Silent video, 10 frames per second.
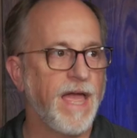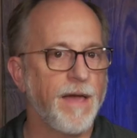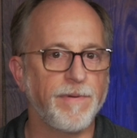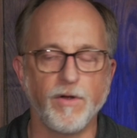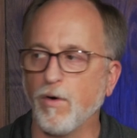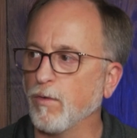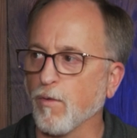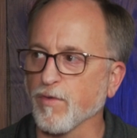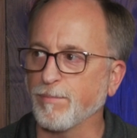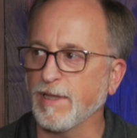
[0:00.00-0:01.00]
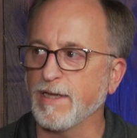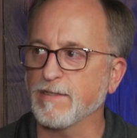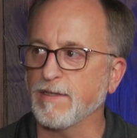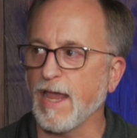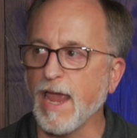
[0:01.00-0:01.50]
happening all over the
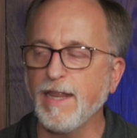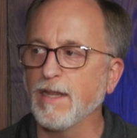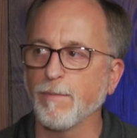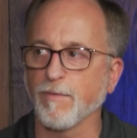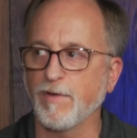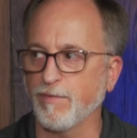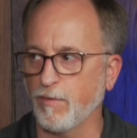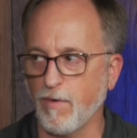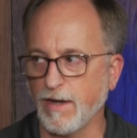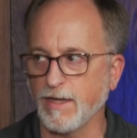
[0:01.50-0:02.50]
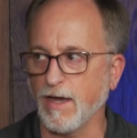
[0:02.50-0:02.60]
place in any number of different created